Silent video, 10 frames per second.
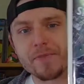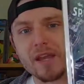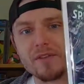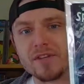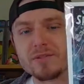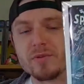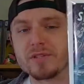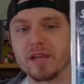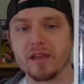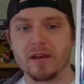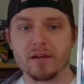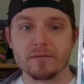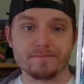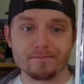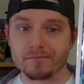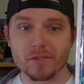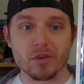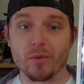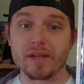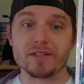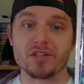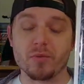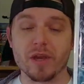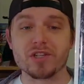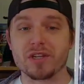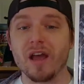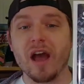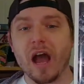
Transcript: And this was a great situation.